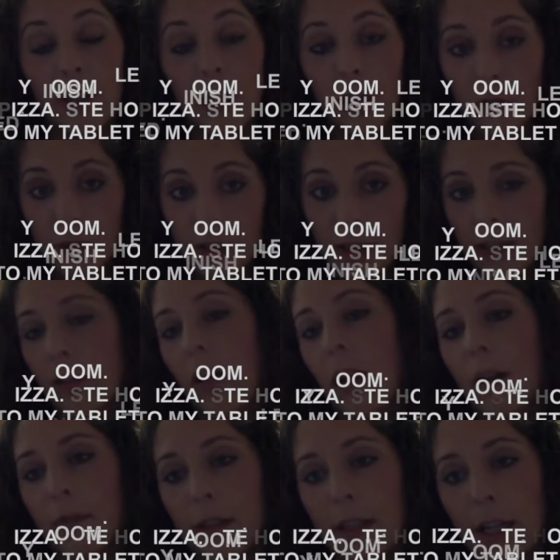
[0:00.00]
uses in
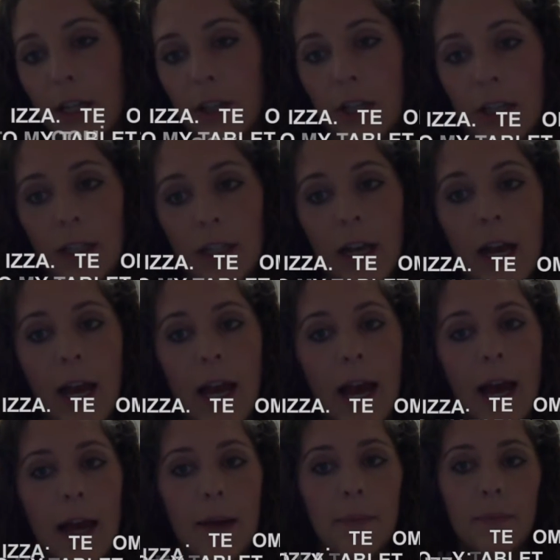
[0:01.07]
conversation,
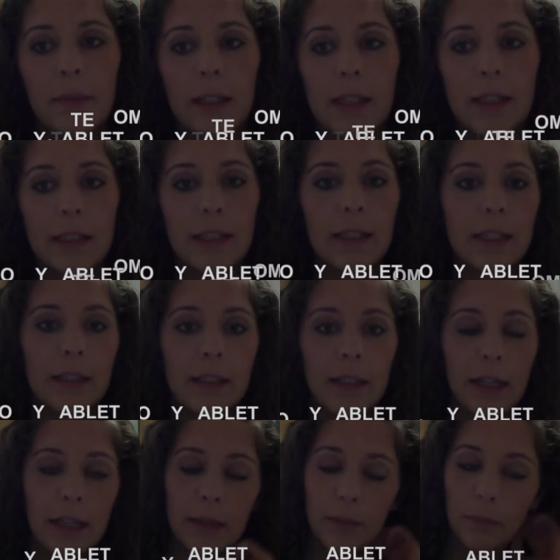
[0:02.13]

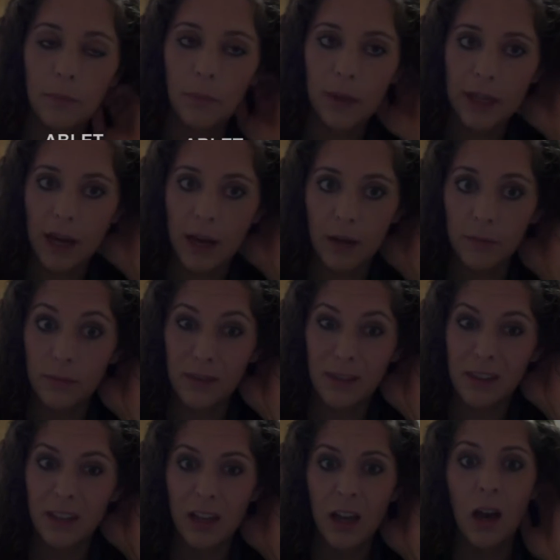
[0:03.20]
consistently
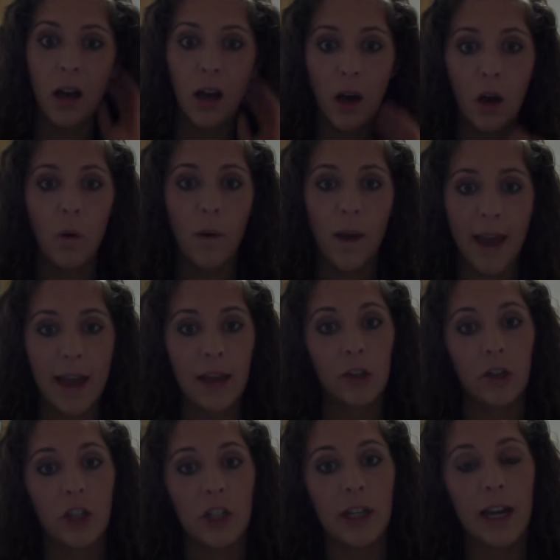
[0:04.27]
becomes
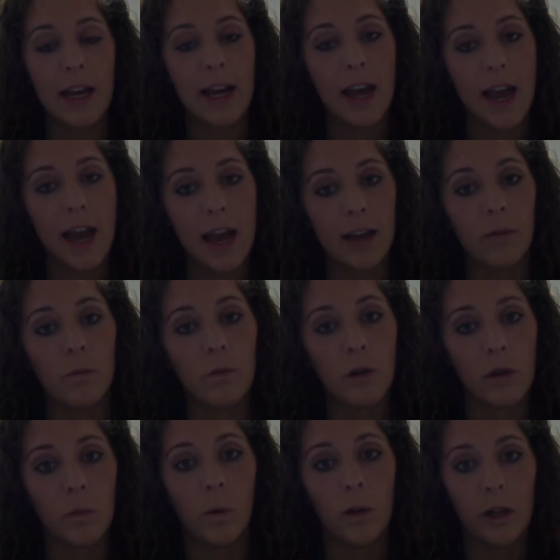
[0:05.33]
O-N-G-A-N,
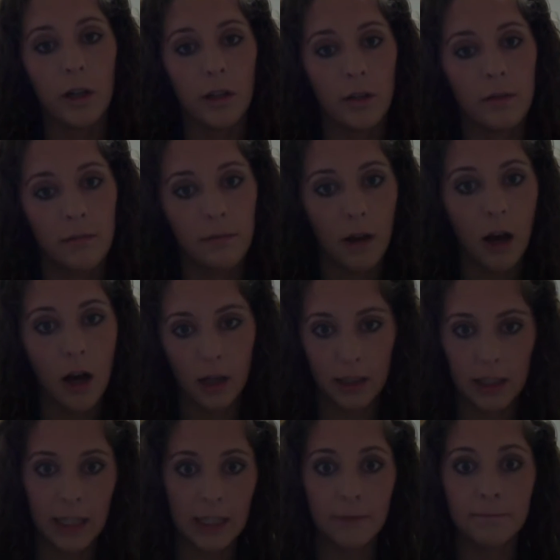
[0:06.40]
one word,
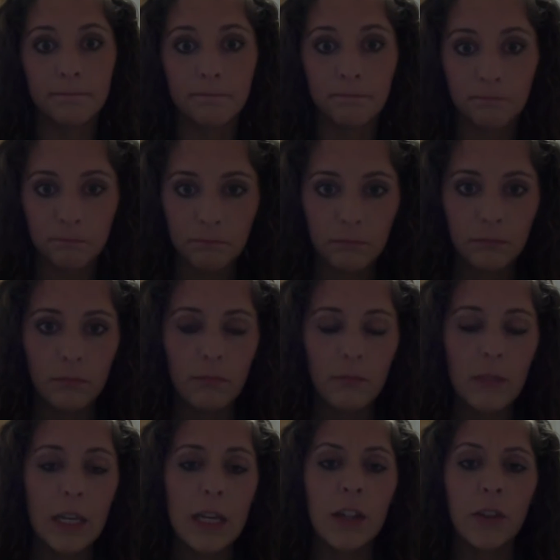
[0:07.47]
ongen,
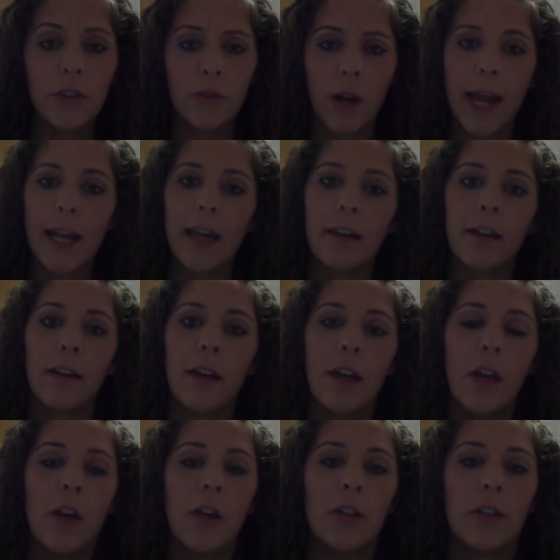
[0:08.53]
in his writing.
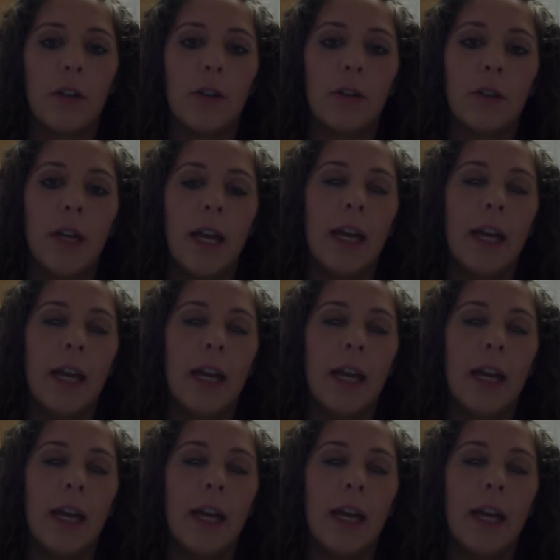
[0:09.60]
So,